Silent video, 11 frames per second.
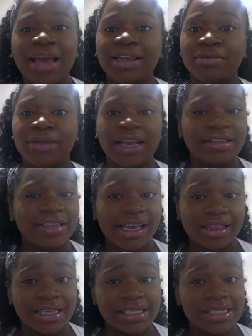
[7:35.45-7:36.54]
I do not
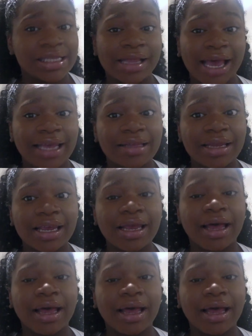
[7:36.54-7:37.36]
take this lightly.